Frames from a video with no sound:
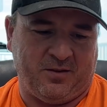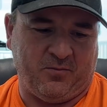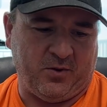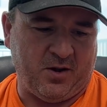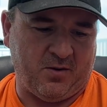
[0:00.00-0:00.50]
And
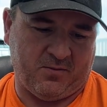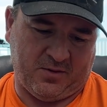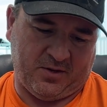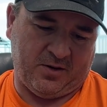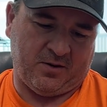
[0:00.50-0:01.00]
we got
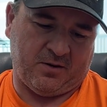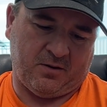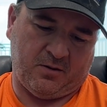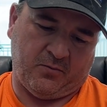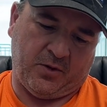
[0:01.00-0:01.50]
one here.
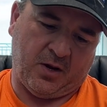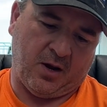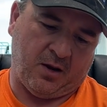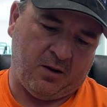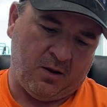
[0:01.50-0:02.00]
We
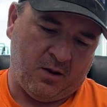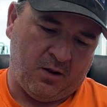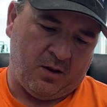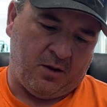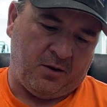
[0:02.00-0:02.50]
got
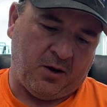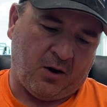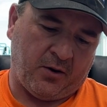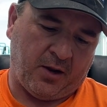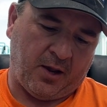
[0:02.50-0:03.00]

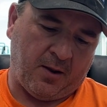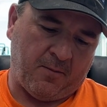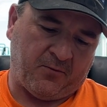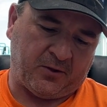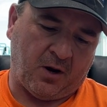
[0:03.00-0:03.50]
Yari
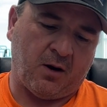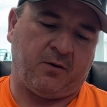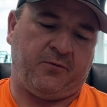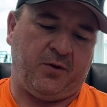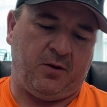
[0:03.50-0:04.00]
M
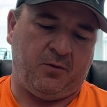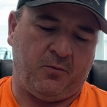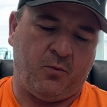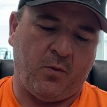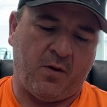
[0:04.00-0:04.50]
Photography.
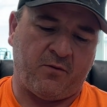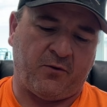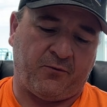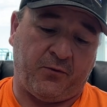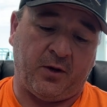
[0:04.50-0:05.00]
Whoever
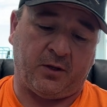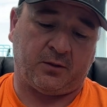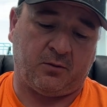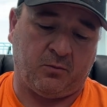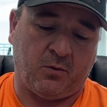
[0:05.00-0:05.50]

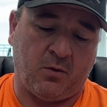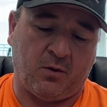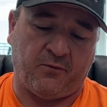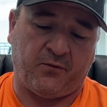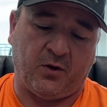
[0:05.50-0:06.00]
fixed the road
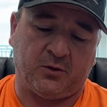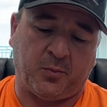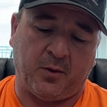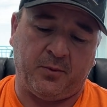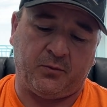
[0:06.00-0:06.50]
on
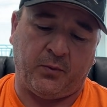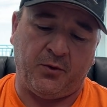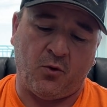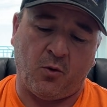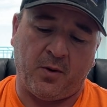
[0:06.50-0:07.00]
Felspar
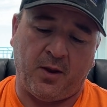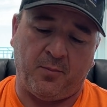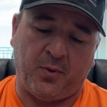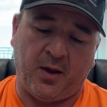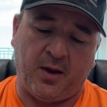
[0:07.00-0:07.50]
between Norma
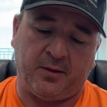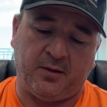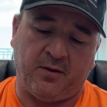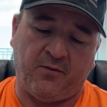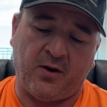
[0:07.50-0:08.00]
and Peg
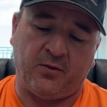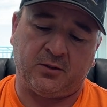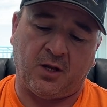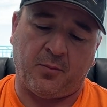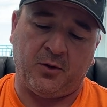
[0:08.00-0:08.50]
did a very
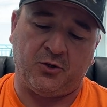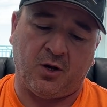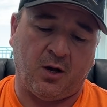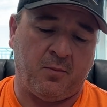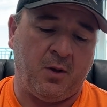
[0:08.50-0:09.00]
sloppy
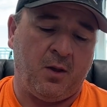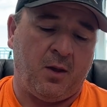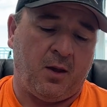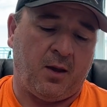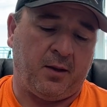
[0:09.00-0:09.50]
job,
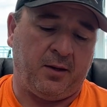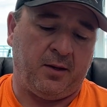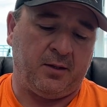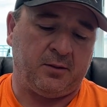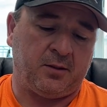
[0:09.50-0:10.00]
and it
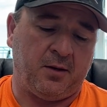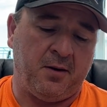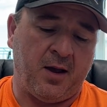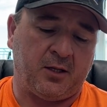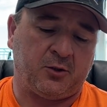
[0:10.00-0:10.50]
is
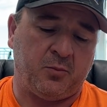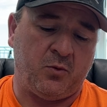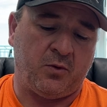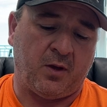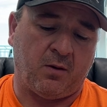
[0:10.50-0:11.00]
not
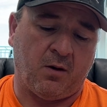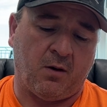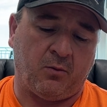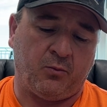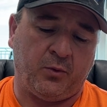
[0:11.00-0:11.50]
smooth at
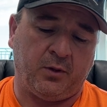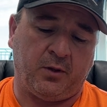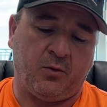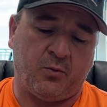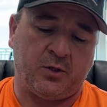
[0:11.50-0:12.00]
all.
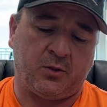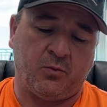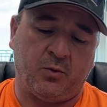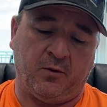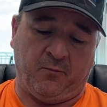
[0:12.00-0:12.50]
Really wish it
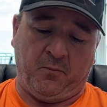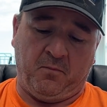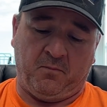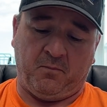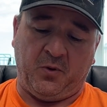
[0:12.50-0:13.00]
would have
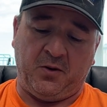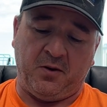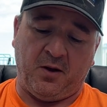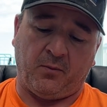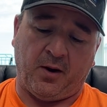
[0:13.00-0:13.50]
been
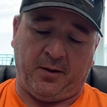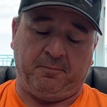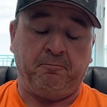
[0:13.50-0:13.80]
done right.